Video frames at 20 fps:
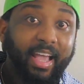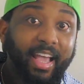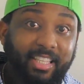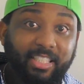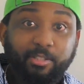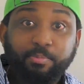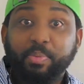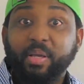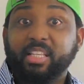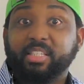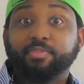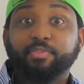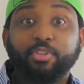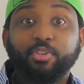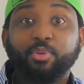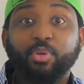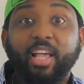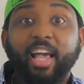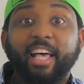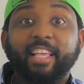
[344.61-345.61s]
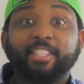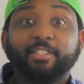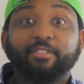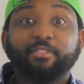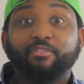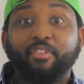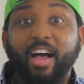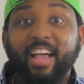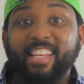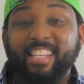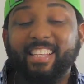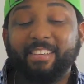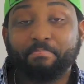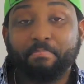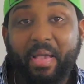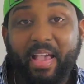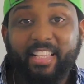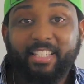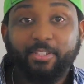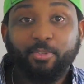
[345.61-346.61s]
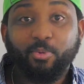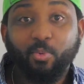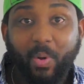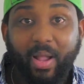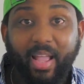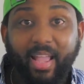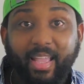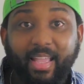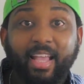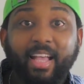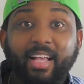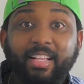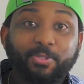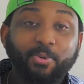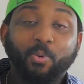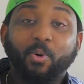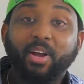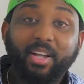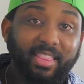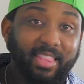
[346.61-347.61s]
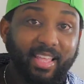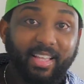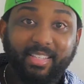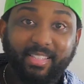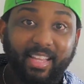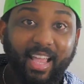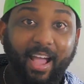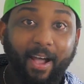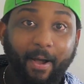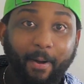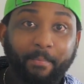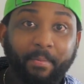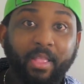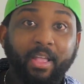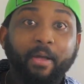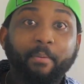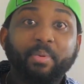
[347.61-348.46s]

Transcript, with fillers: it's best for you guys to find the best way to work things out.